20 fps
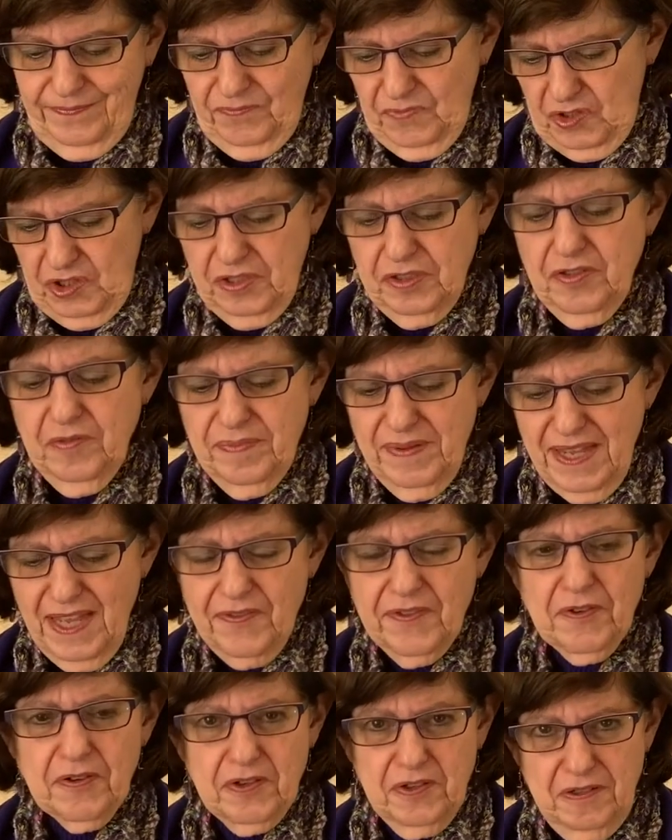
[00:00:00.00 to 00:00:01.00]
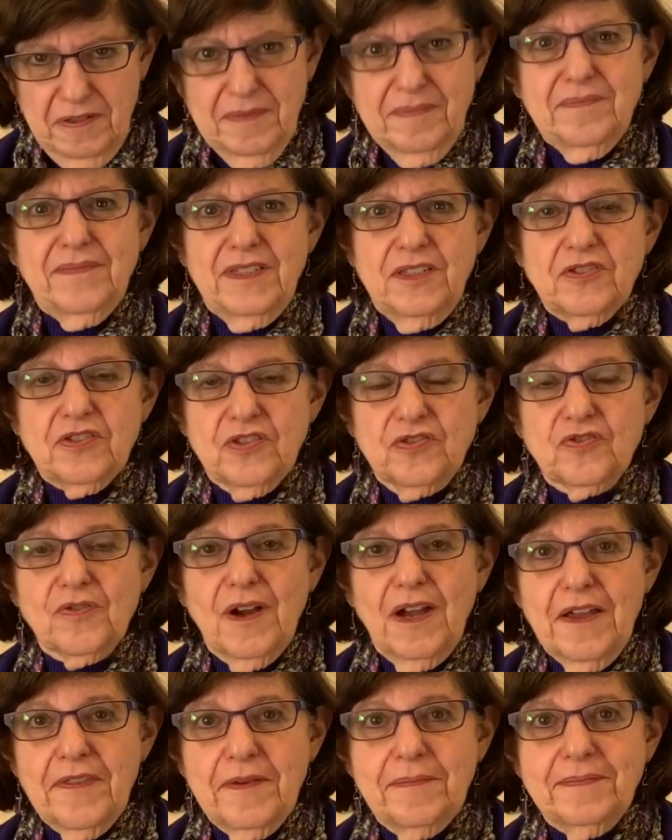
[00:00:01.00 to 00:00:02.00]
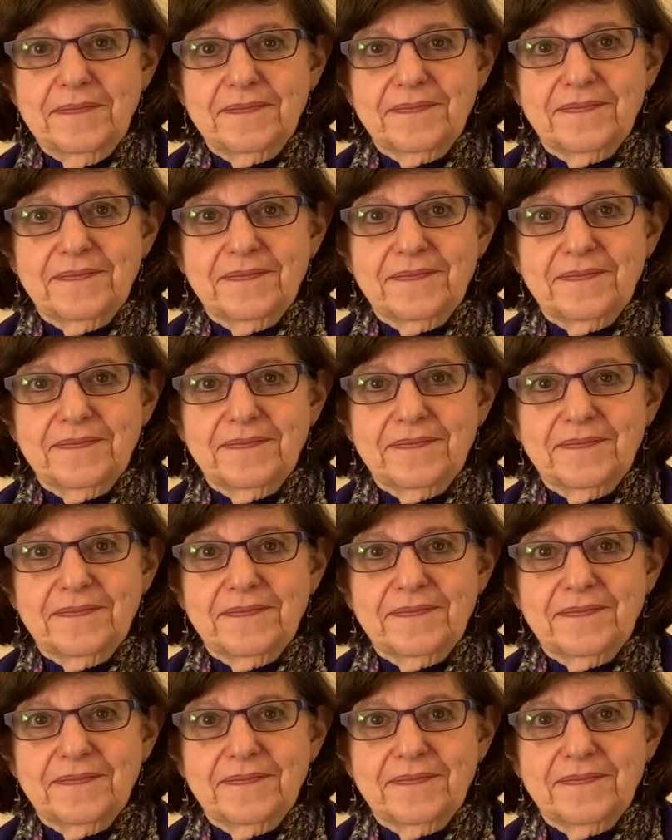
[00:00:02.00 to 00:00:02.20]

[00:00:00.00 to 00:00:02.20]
It's too bad, they're good. You should try them.